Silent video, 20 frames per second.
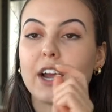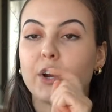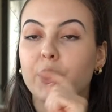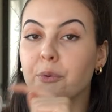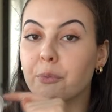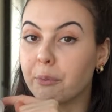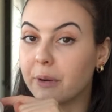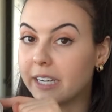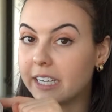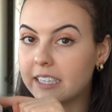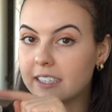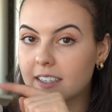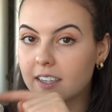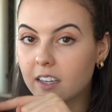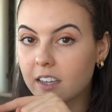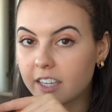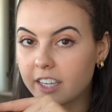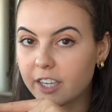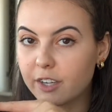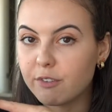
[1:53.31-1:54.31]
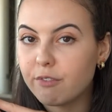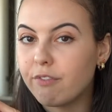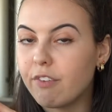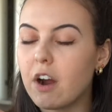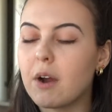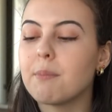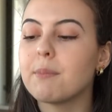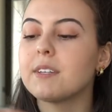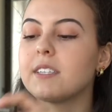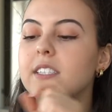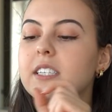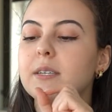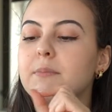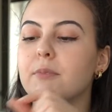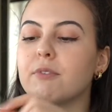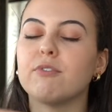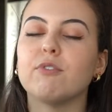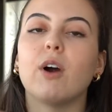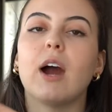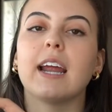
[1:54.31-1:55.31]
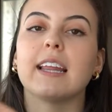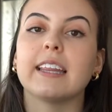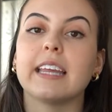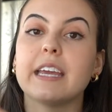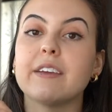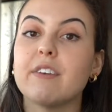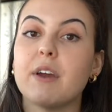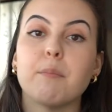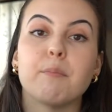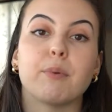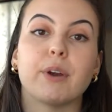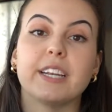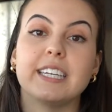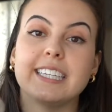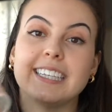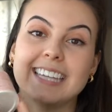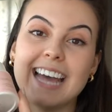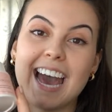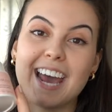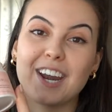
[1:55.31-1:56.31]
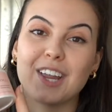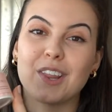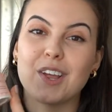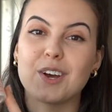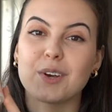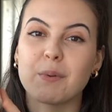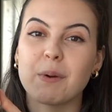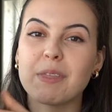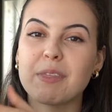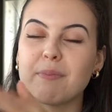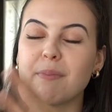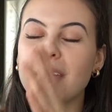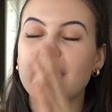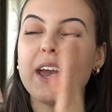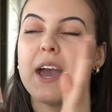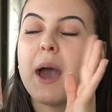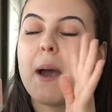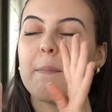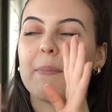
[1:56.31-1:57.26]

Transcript: green clean Pharmacy before I leave and bringing that along with me.